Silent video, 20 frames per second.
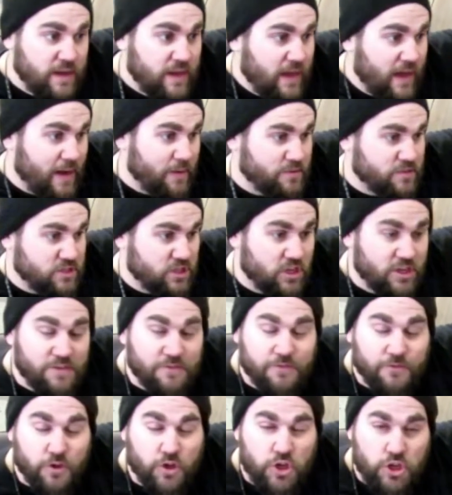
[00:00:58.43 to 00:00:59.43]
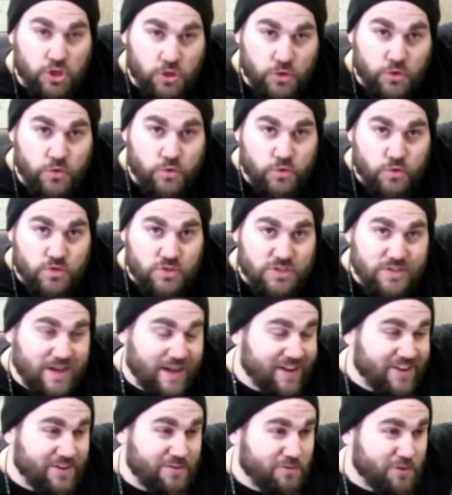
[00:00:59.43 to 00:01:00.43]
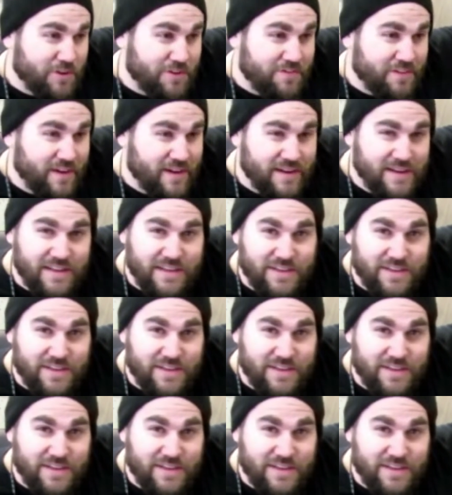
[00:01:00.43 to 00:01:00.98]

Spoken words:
I was looking for used. I couldn't really find any